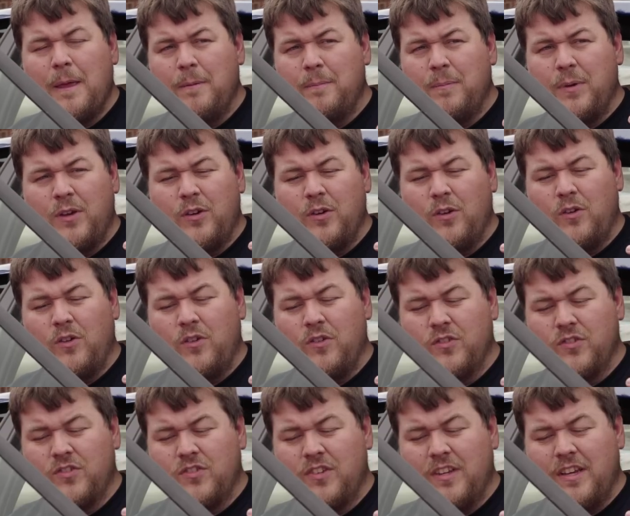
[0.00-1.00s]

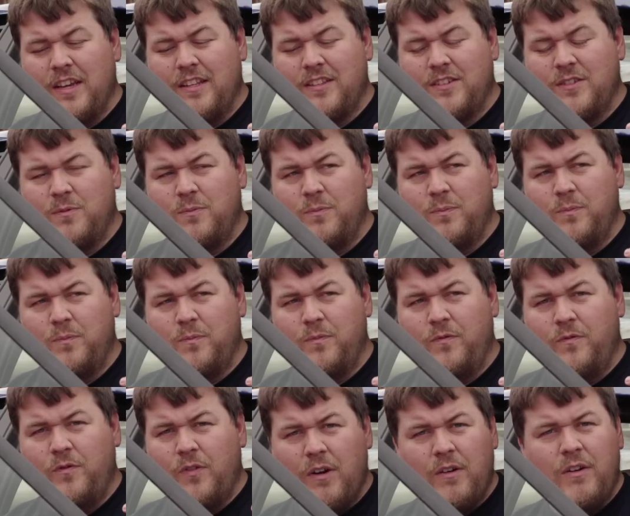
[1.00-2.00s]
because it's
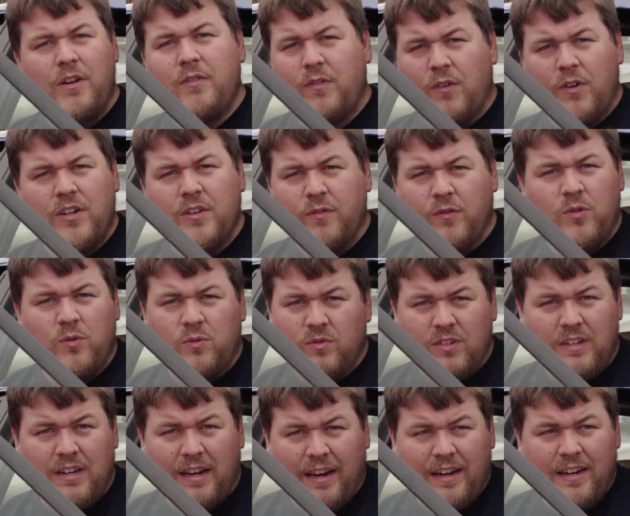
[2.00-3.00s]
very, very difficult to
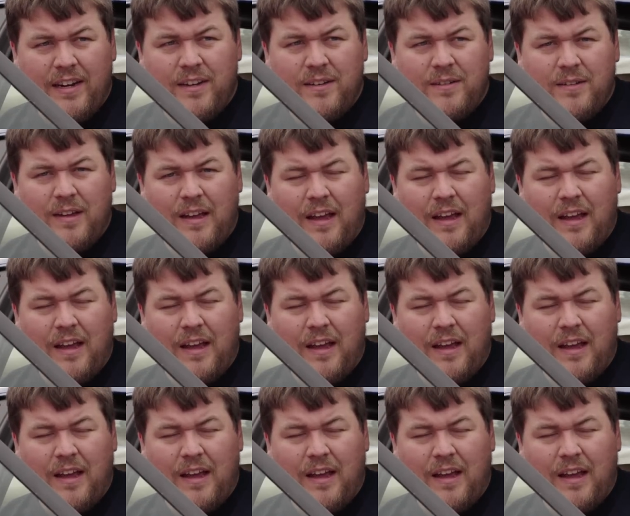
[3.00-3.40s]
clean it,